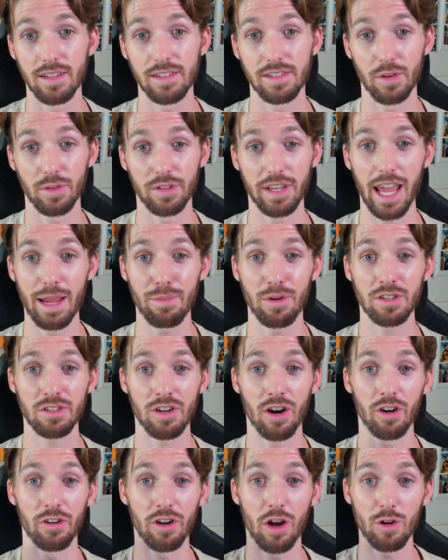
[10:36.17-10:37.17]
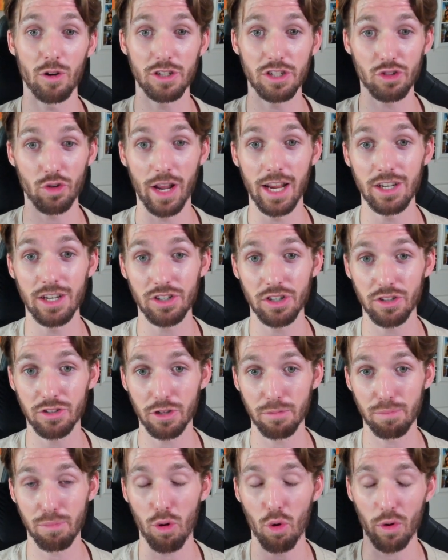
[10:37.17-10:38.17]
So gamers are no stranger
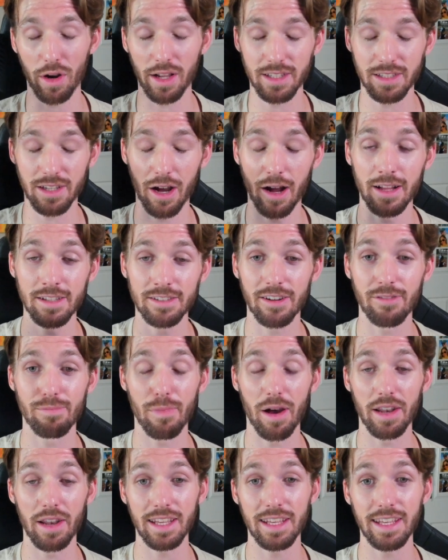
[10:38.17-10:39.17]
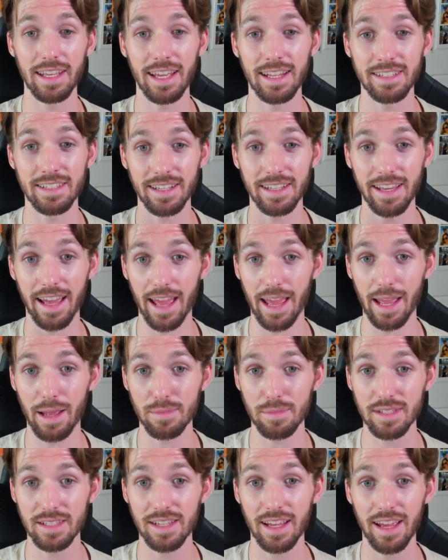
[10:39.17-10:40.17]
to pouring tons of money into
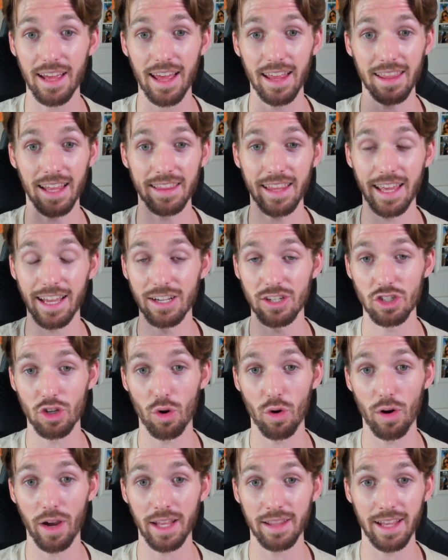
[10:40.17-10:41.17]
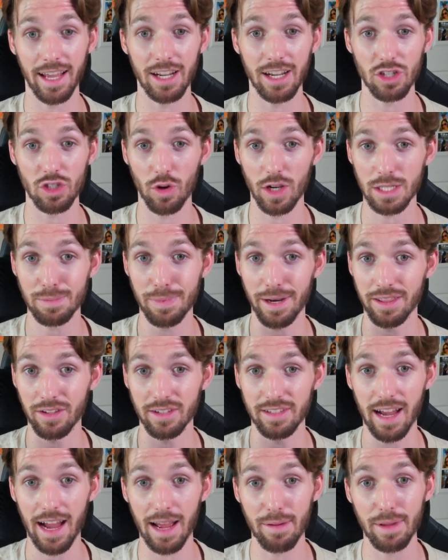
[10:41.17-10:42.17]
games that they enjoy and they enjoy spending their
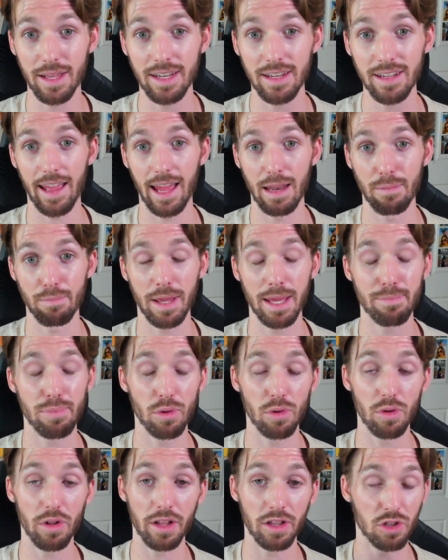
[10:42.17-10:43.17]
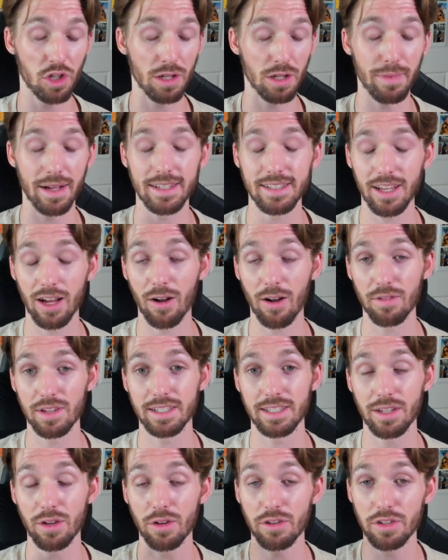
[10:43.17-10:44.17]
time in. And people, including myself,
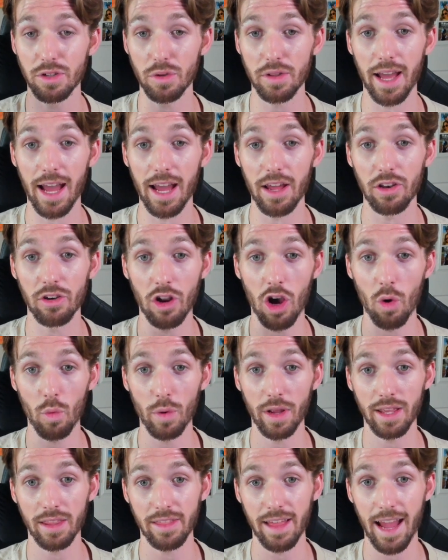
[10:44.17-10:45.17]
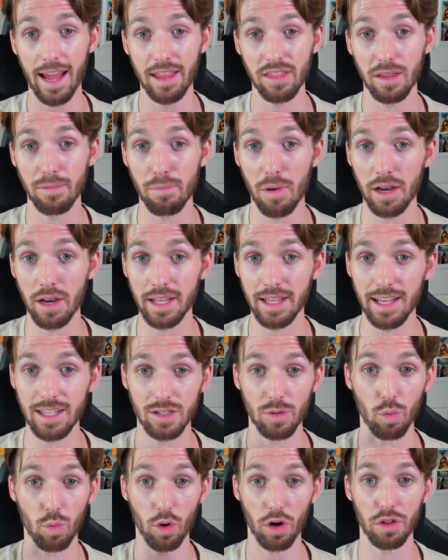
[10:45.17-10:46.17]
still do that knowing that the money
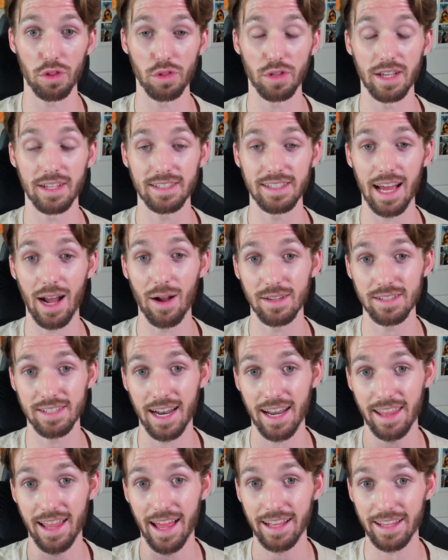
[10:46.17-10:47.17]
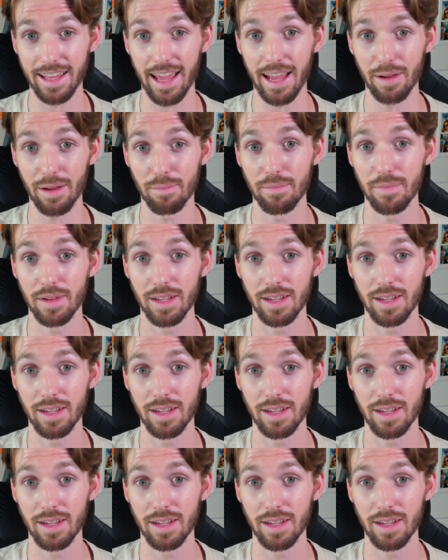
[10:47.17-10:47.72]
is worthless outside of that game